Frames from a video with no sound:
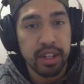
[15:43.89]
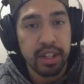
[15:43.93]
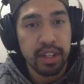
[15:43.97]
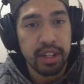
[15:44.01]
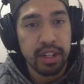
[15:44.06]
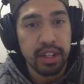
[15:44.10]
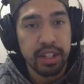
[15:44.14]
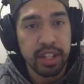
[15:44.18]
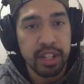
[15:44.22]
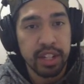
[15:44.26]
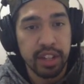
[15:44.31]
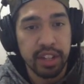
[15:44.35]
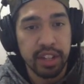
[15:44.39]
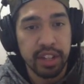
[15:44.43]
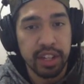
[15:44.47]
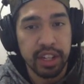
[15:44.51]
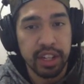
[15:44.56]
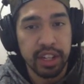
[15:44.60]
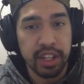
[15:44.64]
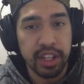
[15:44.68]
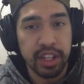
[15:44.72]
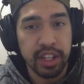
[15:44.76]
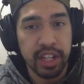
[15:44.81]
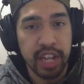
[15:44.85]
Stealth hit.
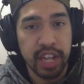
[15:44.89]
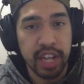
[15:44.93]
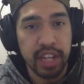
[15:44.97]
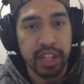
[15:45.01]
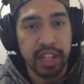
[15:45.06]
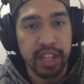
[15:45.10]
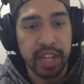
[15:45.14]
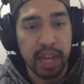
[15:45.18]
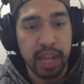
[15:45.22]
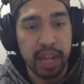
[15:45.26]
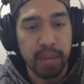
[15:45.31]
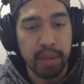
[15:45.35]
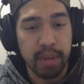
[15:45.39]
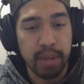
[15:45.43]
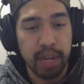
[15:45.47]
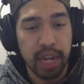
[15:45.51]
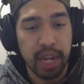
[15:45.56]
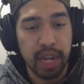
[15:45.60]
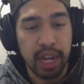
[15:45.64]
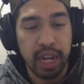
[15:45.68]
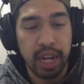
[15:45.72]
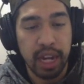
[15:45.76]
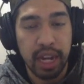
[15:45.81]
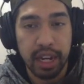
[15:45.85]
Could have ended game.
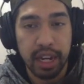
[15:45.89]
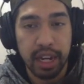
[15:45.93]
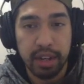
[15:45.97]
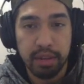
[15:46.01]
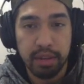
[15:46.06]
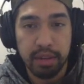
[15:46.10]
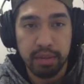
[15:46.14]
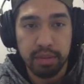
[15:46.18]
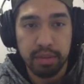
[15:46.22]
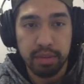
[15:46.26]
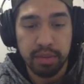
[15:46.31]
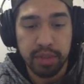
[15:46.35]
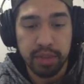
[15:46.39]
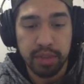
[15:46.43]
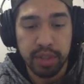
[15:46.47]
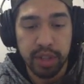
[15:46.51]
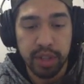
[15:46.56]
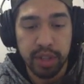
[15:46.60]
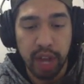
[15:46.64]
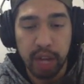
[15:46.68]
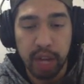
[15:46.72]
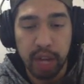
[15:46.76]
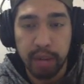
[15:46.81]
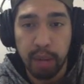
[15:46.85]
I
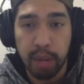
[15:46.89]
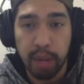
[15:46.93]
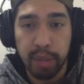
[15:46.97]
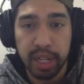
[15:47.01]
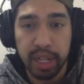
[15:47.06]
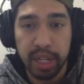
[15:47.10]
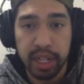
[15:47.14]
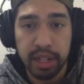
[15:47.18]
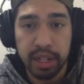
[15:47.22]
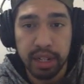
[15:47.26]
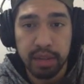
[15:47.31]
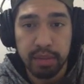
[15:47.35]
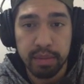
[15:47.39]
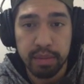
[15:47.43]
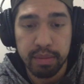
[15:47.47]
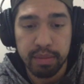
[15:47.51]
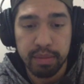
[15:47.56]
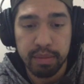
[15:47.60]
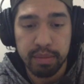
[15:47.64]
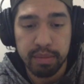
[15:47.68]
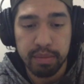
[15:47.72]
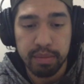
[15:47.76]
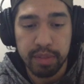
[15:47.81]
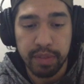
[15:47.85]
thought about being
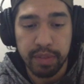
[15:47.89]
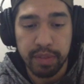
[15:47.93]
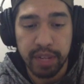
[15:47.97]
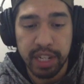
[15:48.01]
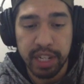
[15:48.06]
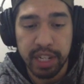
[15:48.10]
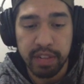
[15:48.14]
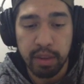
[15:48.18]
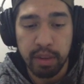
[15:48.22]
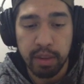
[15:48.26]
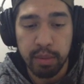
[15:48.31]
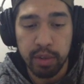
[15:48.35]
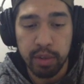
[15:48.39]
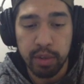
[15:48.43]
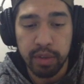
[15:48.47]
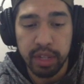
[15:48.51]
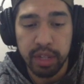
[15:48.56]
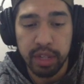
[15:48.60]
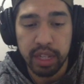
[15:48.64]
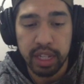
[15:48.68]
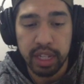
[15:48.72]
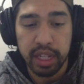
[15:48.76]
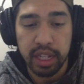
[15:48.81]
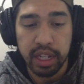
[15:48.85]
defensive and moving
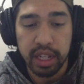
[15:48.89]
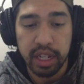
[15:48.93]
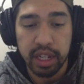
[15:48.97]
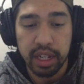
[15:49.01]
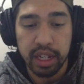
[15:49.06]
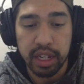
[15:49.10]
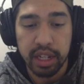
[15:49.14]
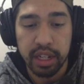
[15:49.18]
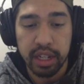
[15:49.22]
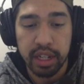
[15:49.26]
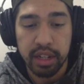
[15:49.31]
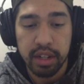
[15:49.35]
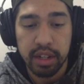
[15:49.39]
the uh,